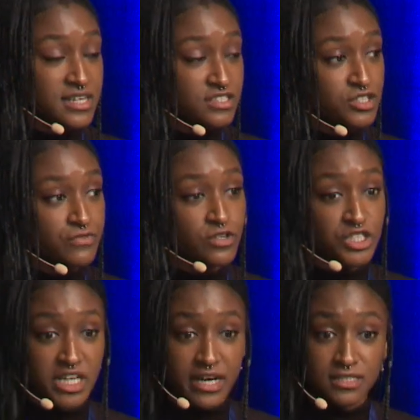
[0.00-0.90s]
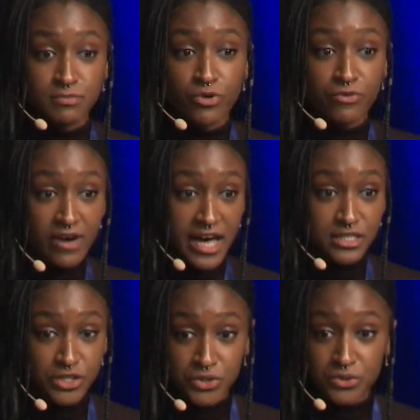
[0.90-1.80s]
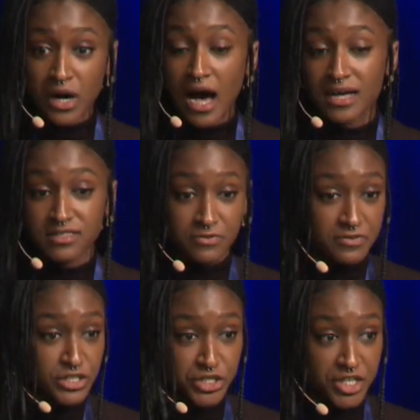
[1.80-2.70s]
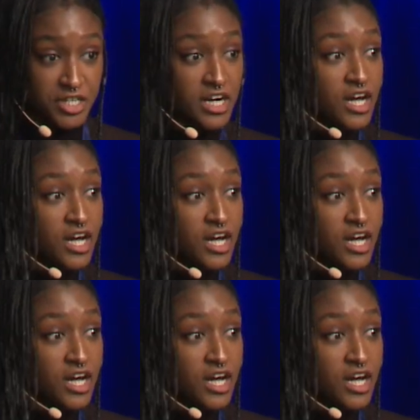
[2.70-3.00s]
TensorFlow.js provides you as a feature